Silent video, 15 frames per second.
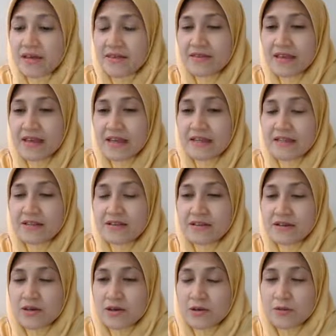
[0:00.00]
And then
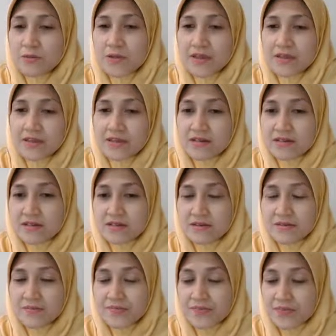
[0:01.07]
with
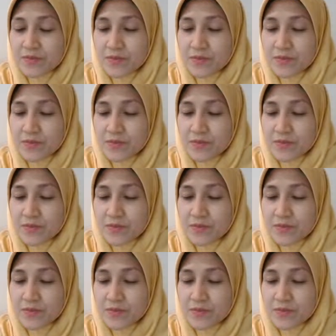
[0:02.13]
the